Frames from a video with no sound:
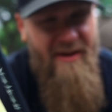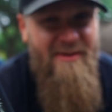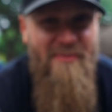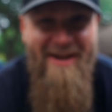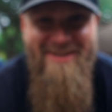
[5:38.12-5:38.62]

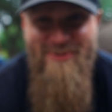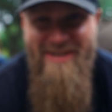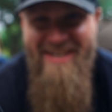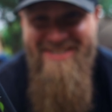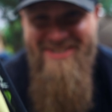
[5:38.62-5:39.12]
like past three
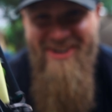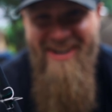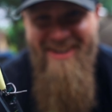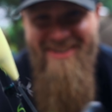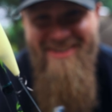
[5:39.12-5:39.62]
days
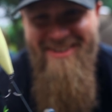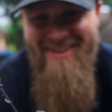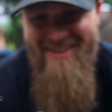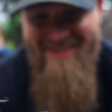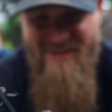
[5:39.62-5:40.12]
straight.
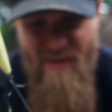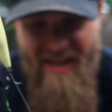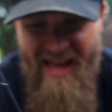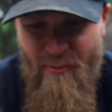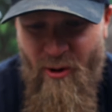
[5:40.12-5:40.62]
This is my
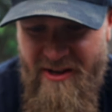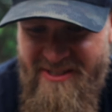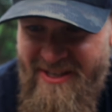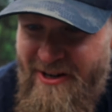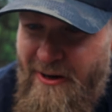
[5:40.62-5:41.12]
catwalk
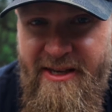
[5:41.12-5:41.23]
setup.